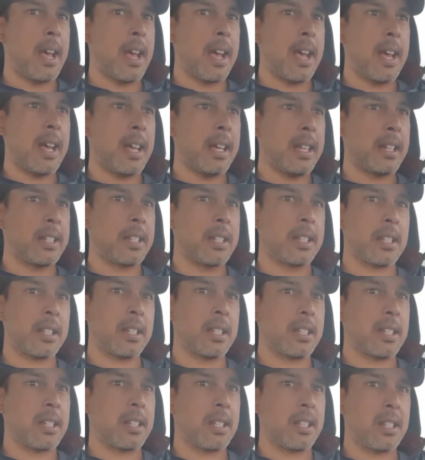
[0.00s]
And
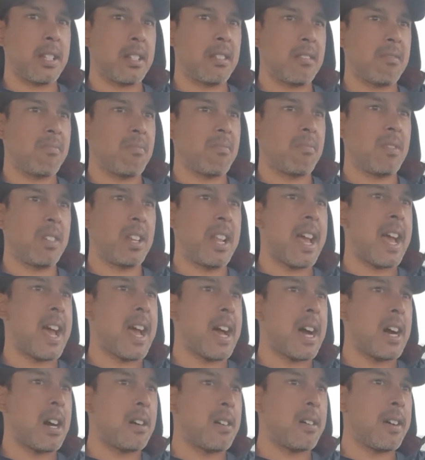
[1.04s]

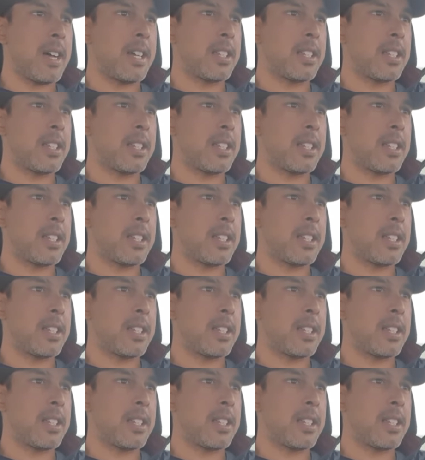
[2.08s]
now,